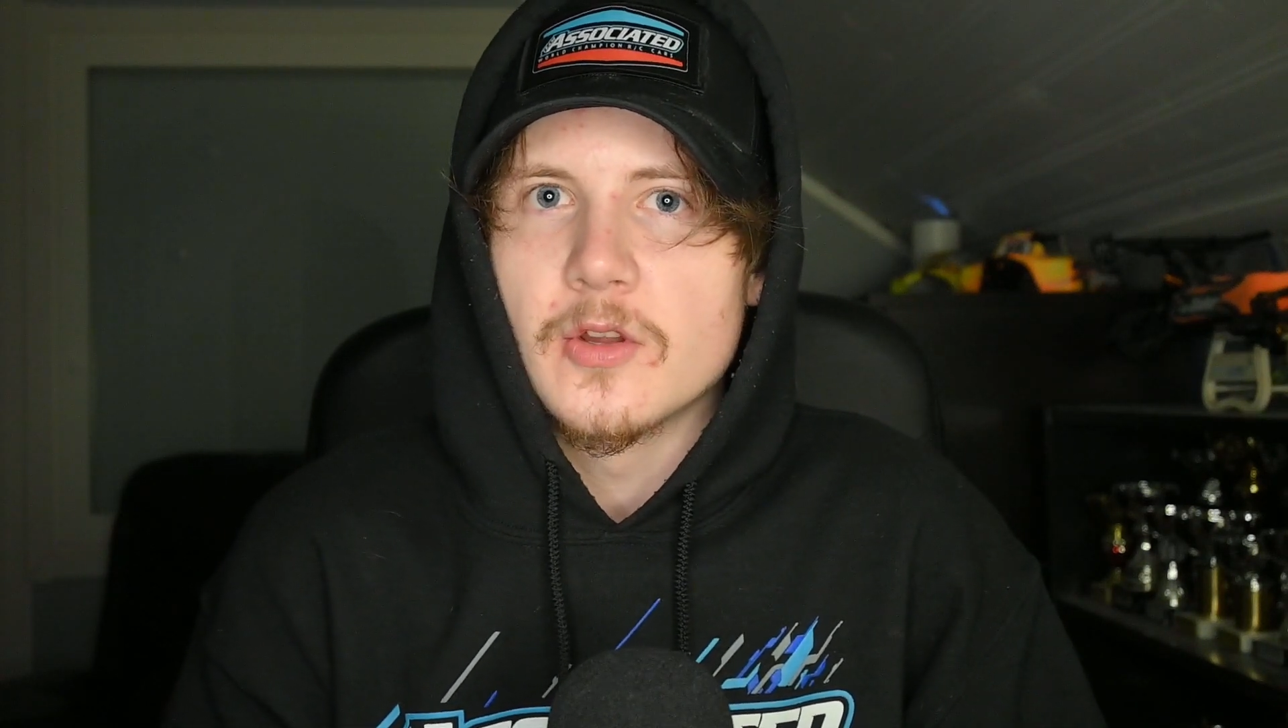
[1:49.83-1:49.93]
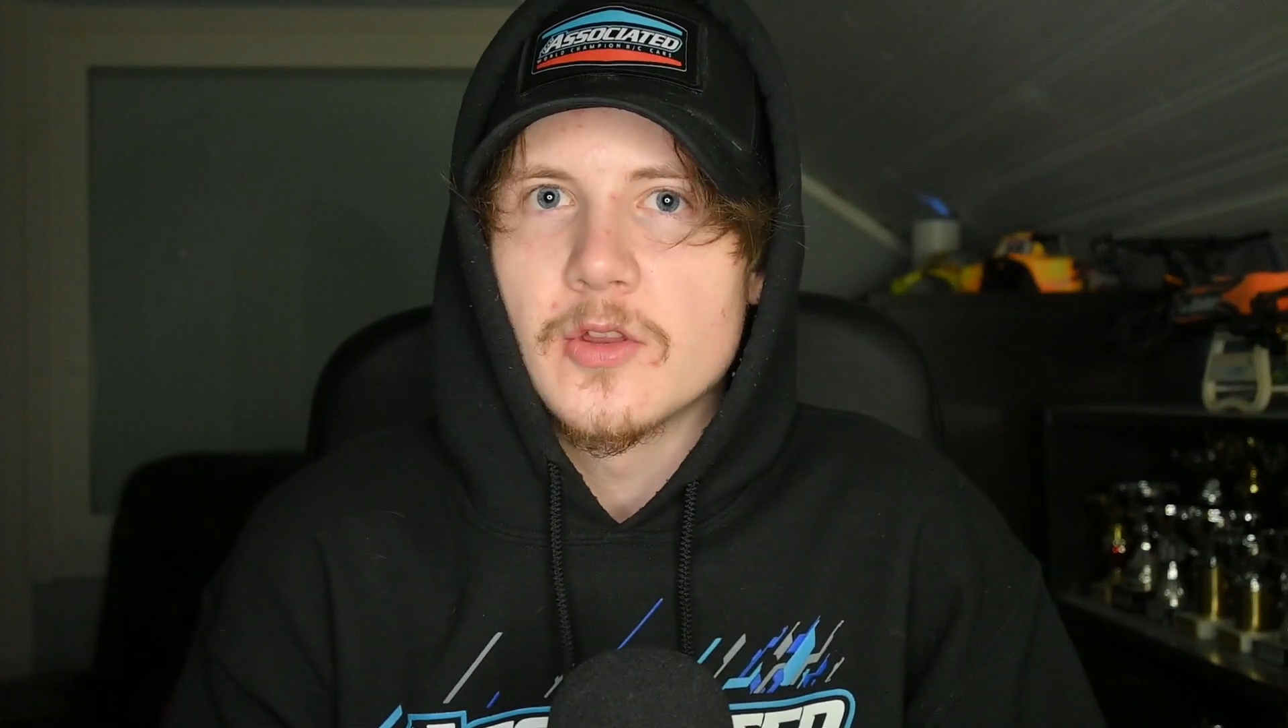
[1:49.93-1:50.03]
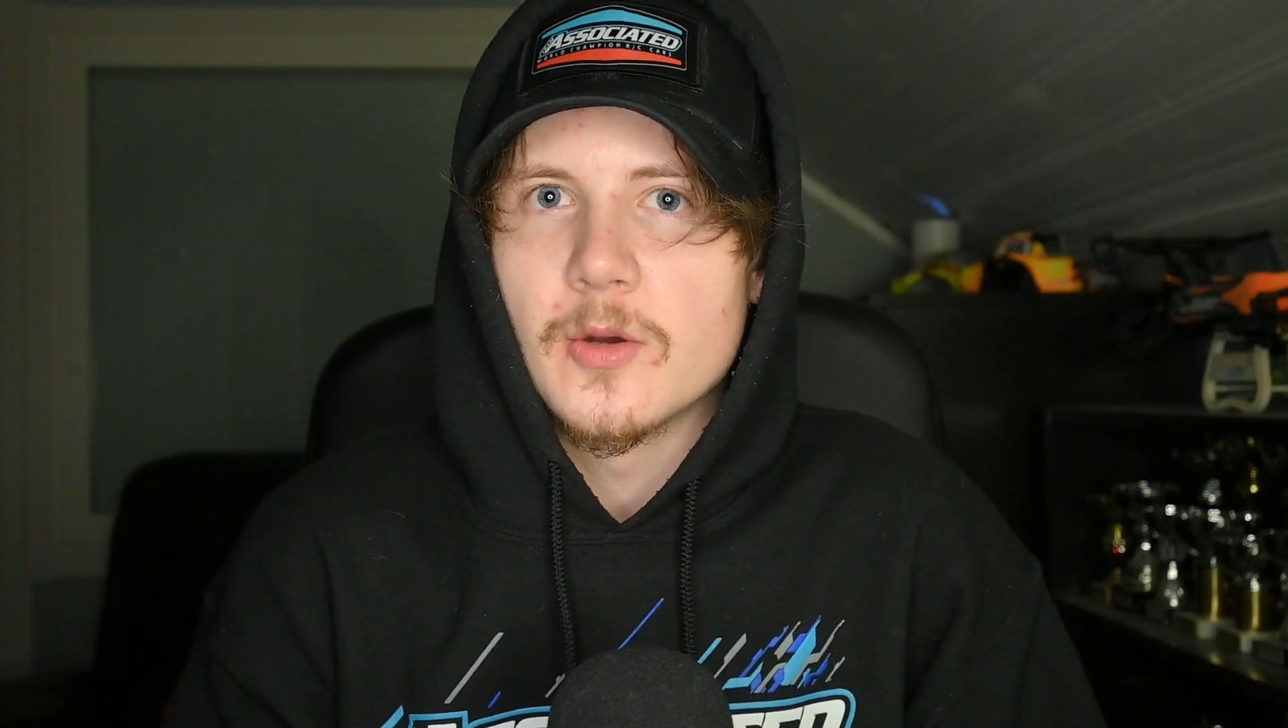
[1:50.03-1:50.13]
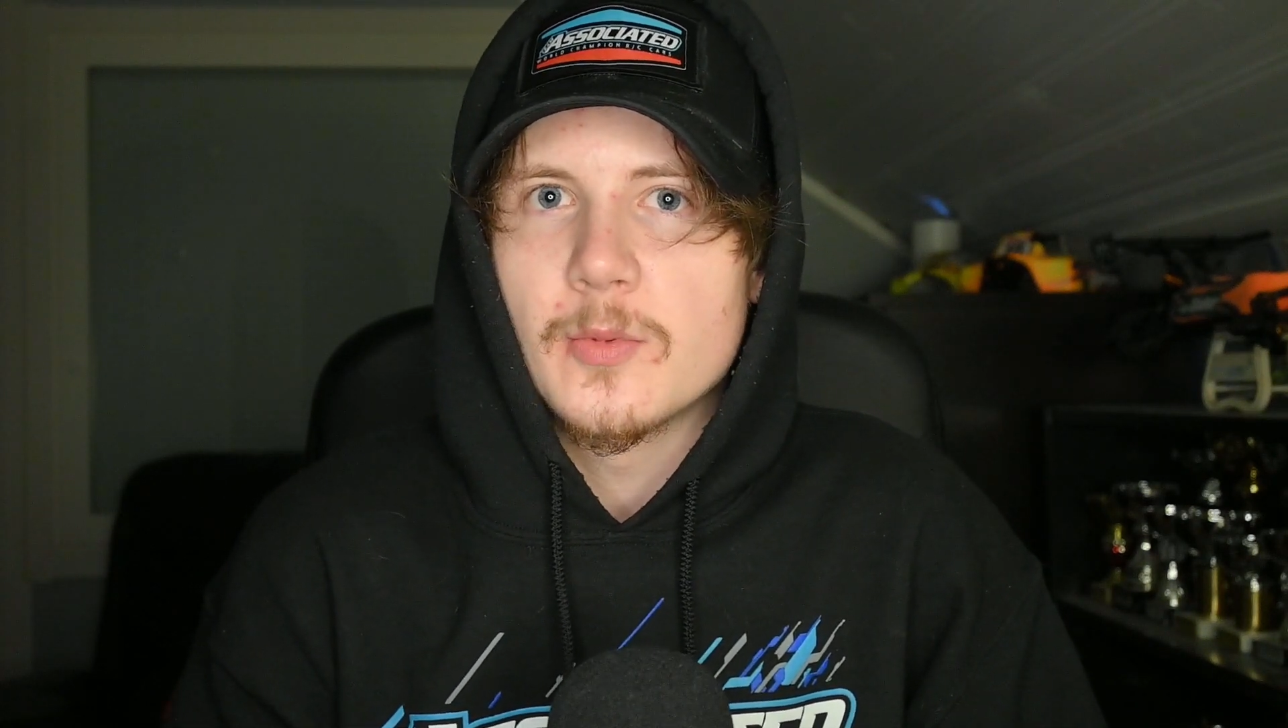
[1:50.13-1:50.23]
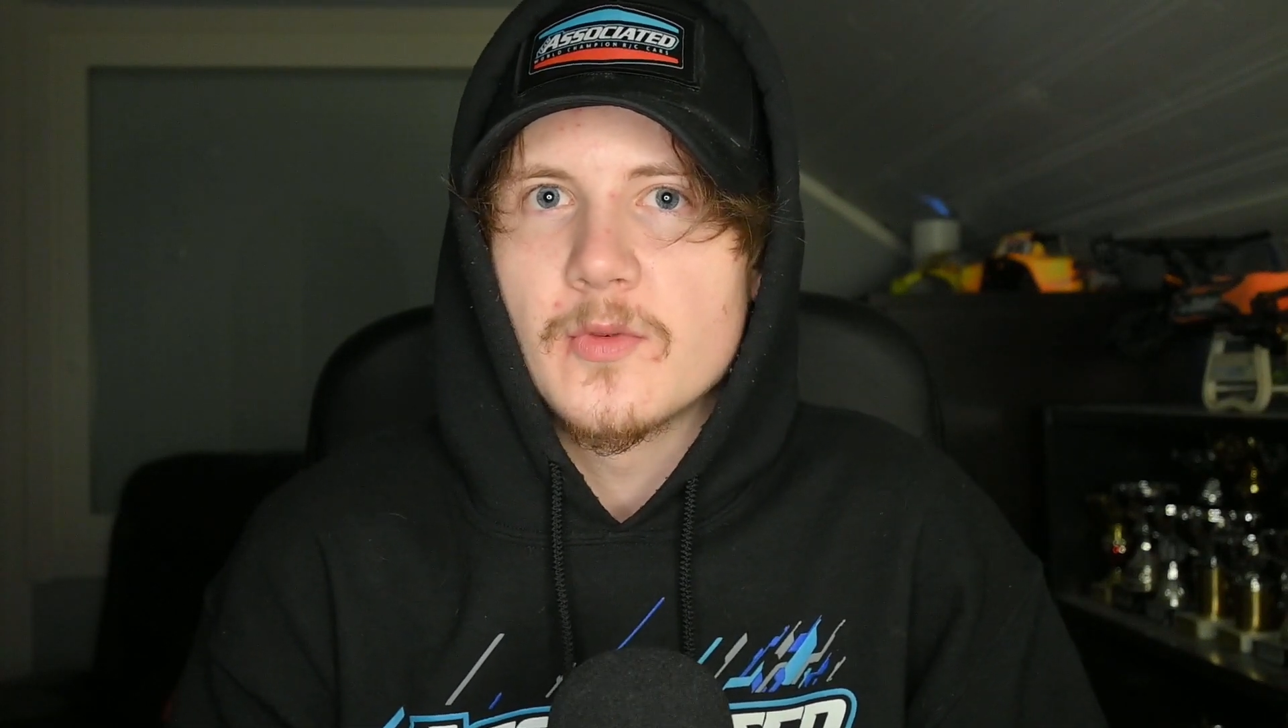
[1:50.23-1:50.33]
on
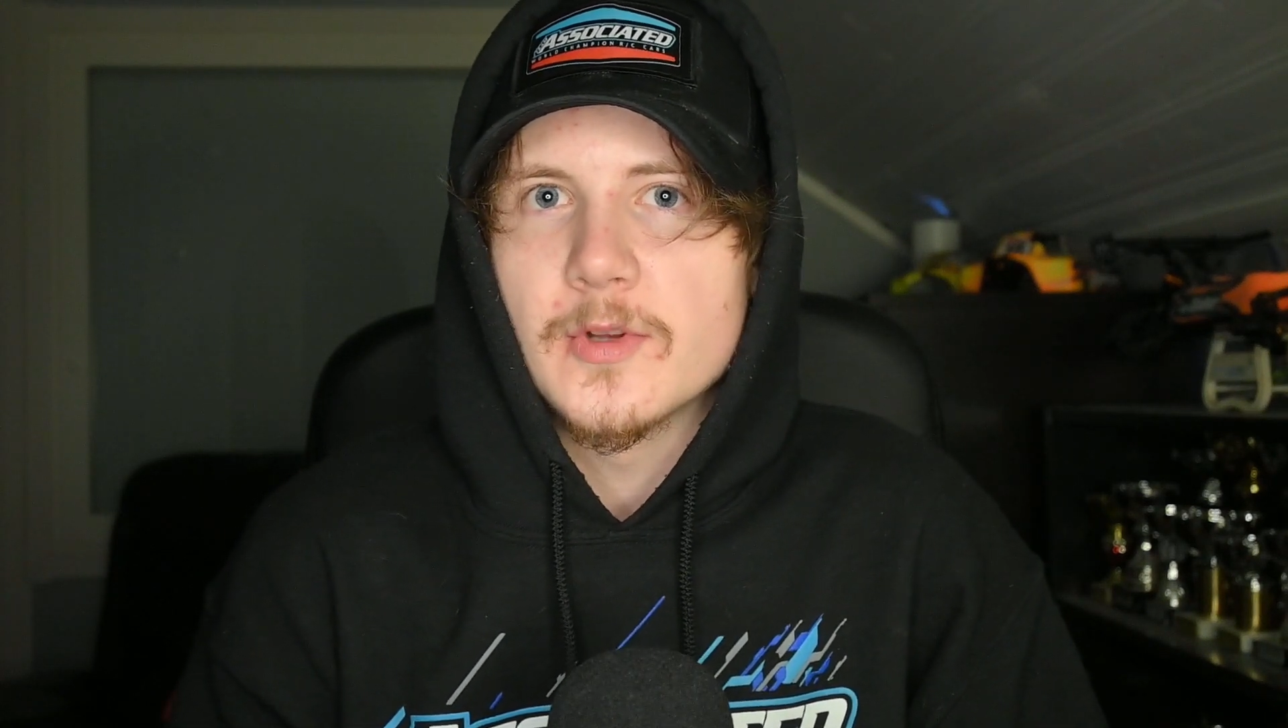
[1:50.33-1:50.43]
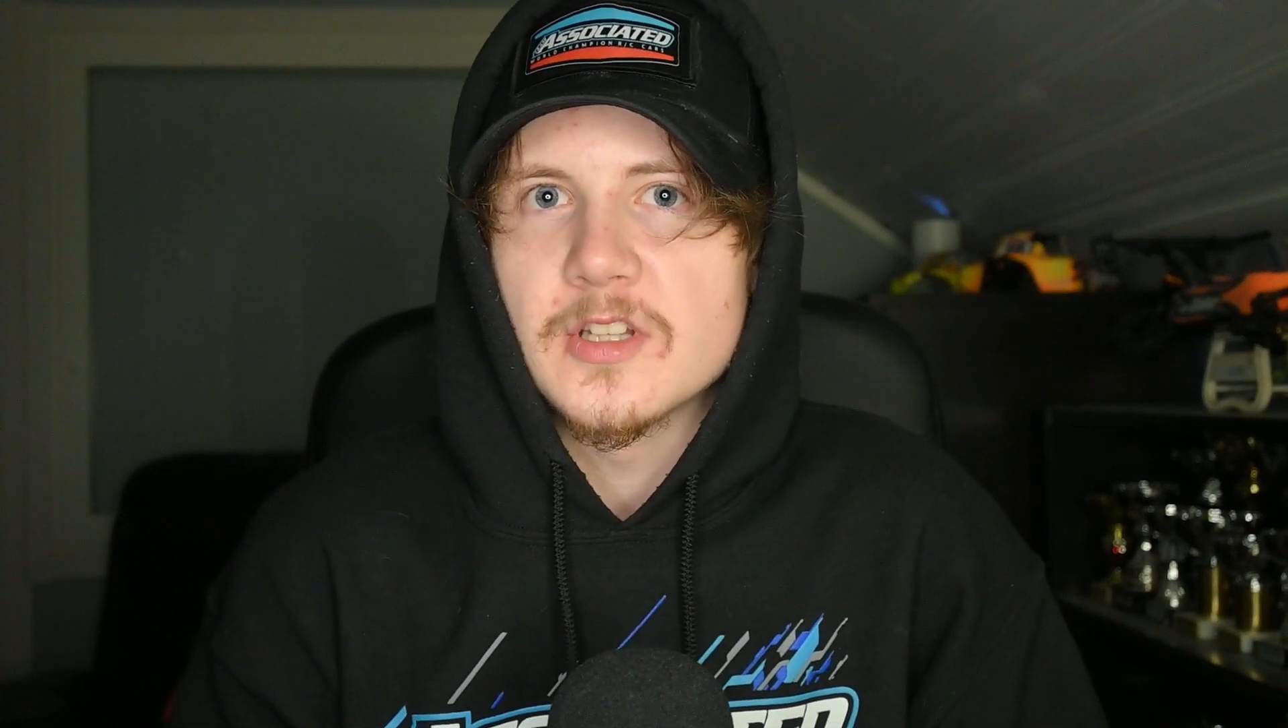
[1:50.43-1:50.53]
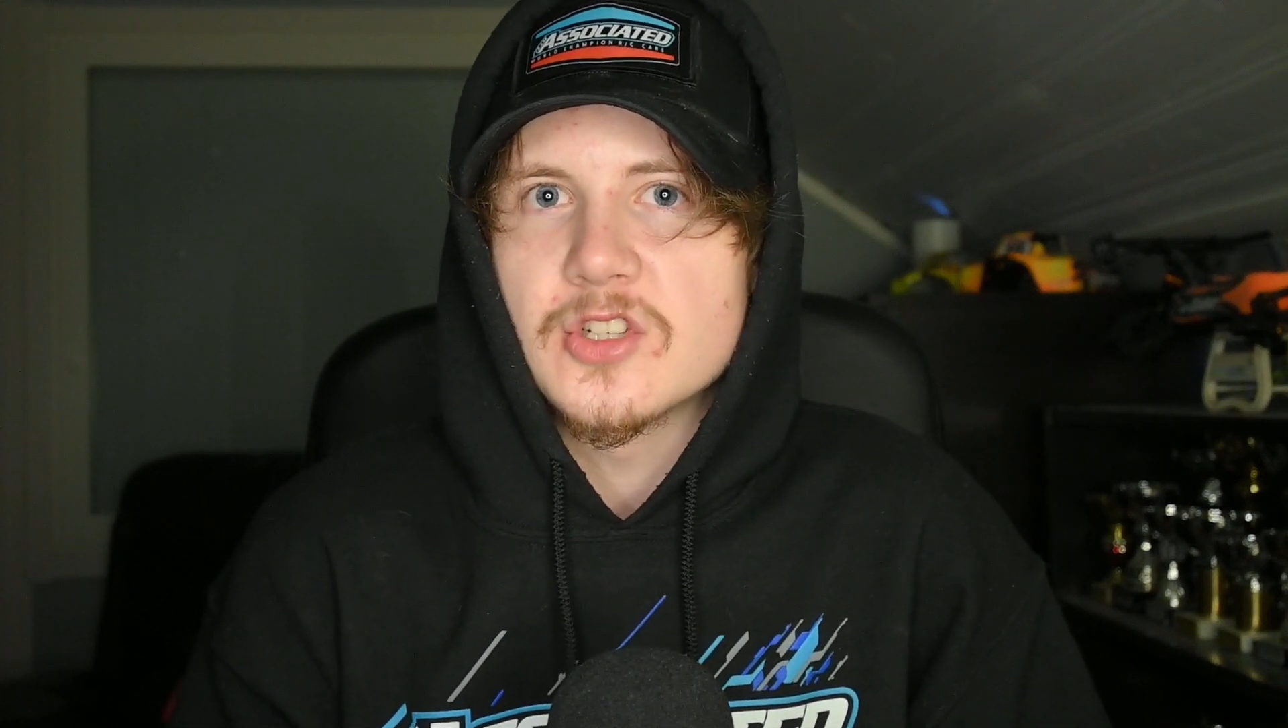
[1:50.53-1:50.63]
top of what